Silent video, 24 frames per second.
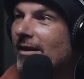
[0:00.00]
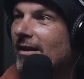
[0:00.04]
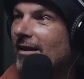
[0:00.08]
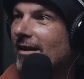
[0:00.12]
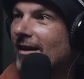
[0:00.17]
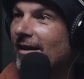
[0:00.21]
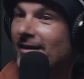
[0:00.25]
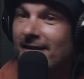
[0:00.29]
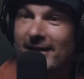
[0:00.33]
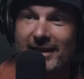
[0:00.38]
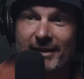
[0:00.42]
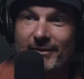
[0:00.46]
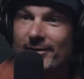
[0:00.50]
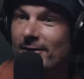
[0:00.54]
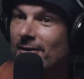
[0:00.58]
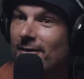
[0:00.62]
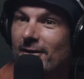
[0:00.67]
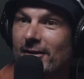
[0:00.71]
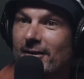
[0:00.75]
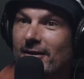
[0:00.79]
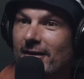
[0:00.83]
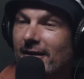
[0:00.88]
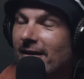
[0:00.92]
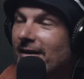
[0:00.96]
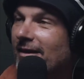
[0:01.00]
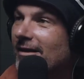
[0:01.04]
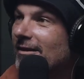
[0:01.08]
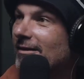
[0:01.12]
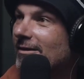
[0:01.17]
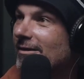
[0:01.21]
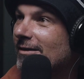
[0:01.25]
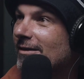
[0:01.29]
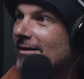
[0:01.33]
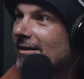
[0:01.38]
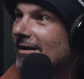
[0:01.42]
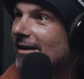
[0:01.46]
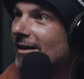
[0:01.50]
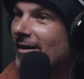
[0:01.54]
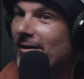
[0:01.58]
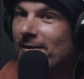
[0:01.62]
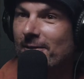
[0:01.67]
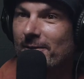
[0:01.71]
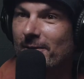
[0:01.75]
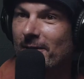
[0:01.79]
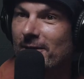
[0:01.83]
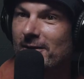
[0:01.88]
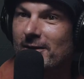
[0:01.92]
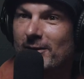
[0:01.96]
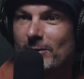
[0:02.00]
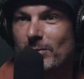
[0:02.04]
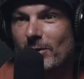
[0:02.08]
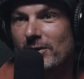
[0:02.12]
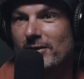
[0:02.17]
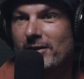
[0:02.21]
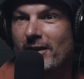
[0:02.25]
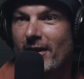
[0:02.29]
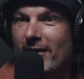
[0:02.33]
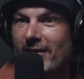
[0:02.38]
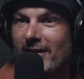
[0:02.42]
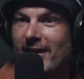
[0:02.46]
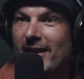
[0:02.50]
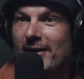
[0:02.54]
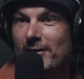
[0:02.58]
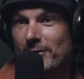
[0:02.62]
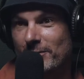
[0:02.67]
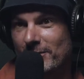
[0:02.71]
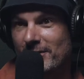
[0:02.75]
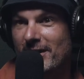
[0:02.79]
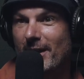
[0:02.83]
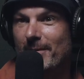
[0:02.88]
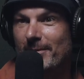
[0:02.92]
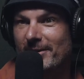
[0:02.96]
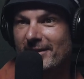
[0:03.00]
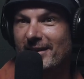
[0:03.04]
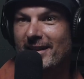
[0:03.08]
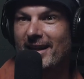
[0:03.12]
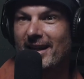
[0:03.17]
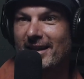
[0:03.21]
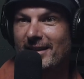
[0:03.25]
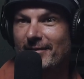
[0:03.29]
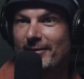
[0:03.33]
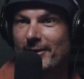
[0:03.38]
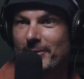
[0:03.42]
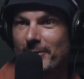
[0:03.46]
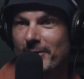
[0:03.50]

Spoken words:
it. I didn't even look. And I was just watching Conan because it was coming to the end of it.